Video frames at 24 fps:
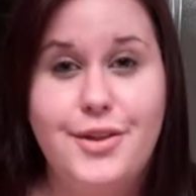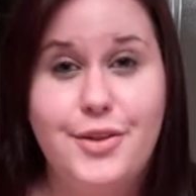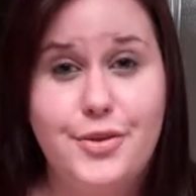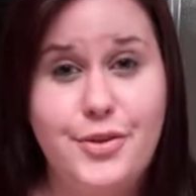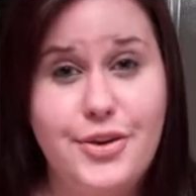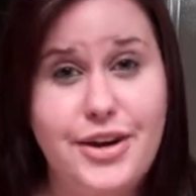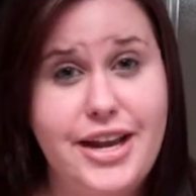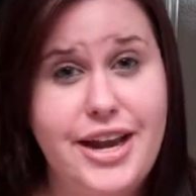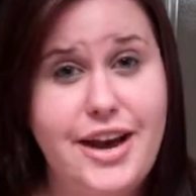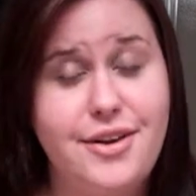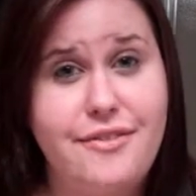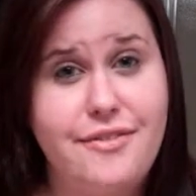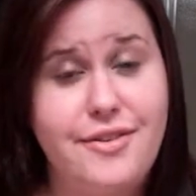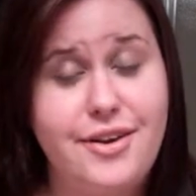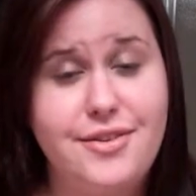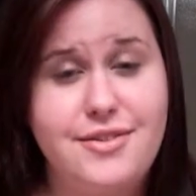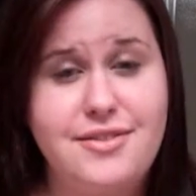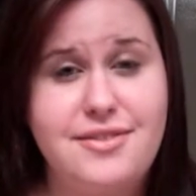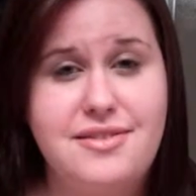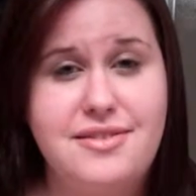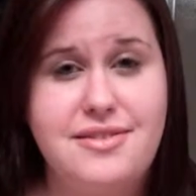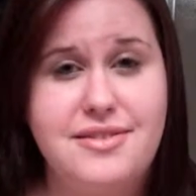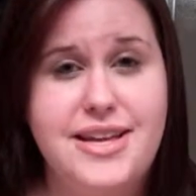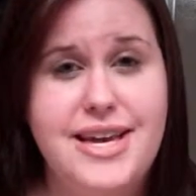L'Oreal
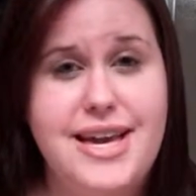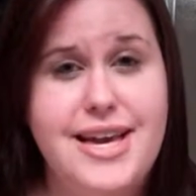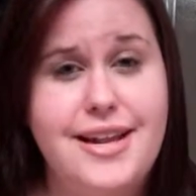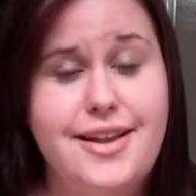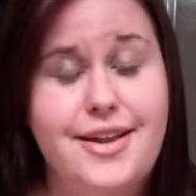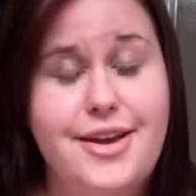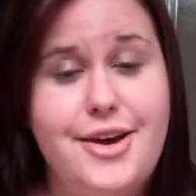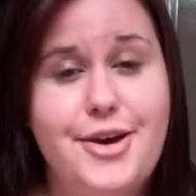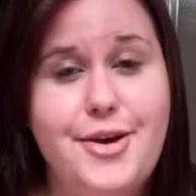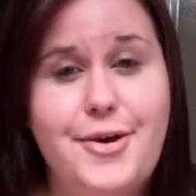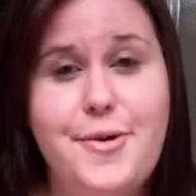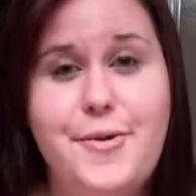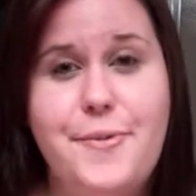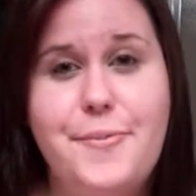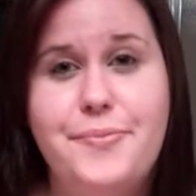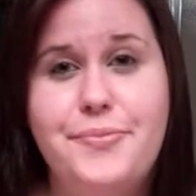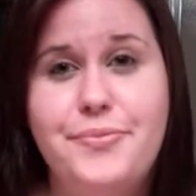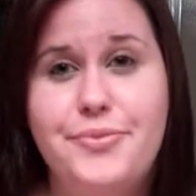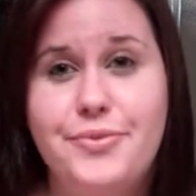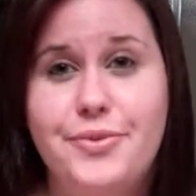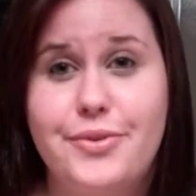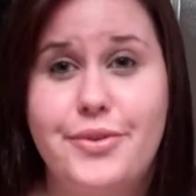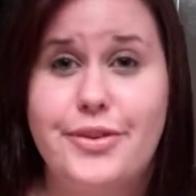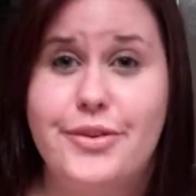versus
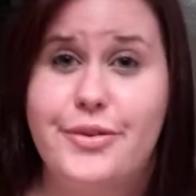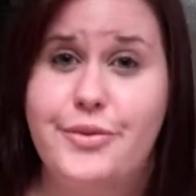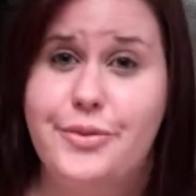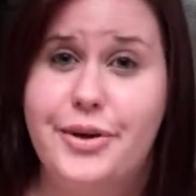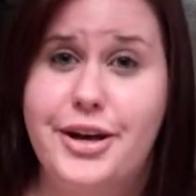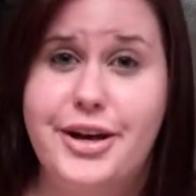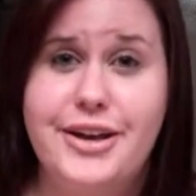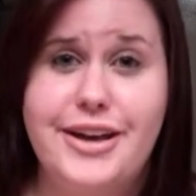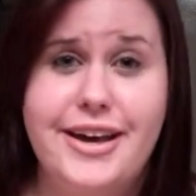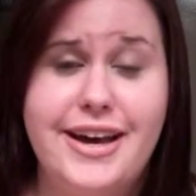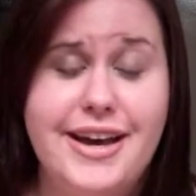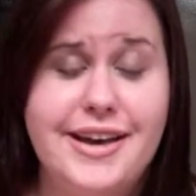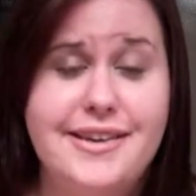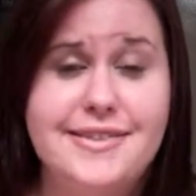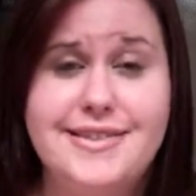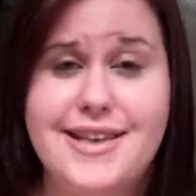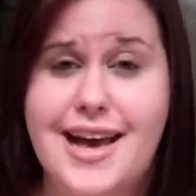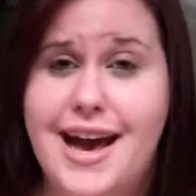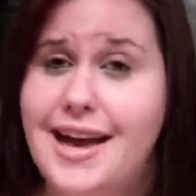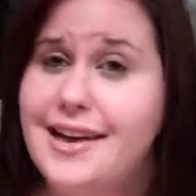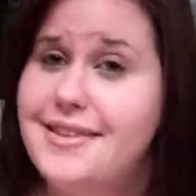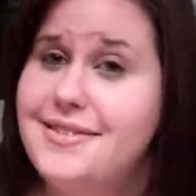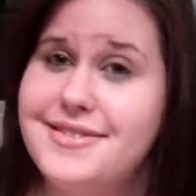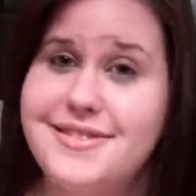Lancome, well
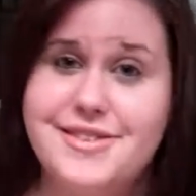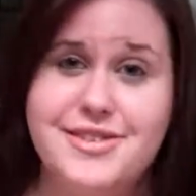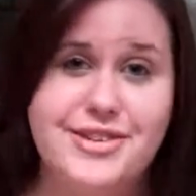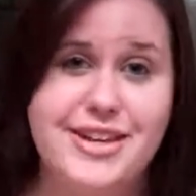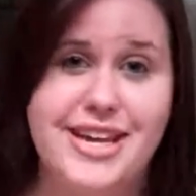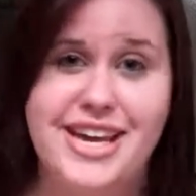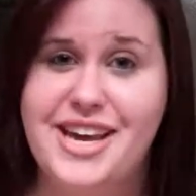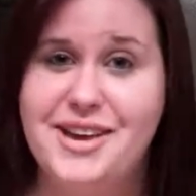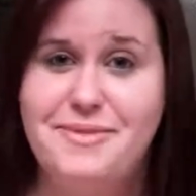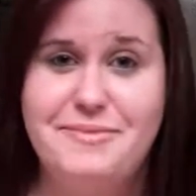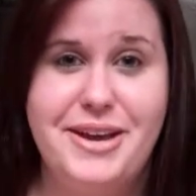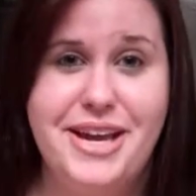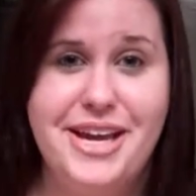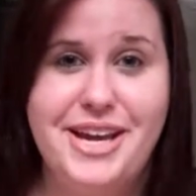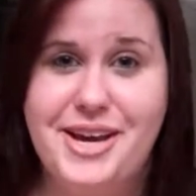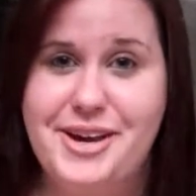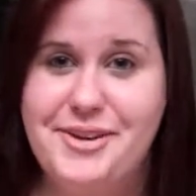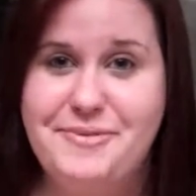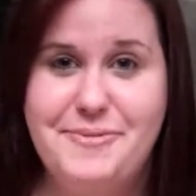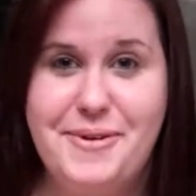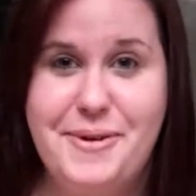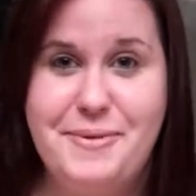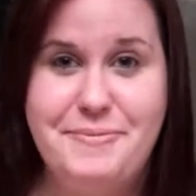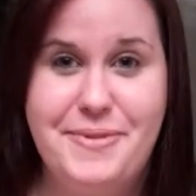guys, I still can't make
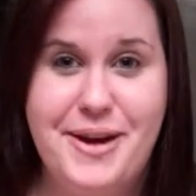up my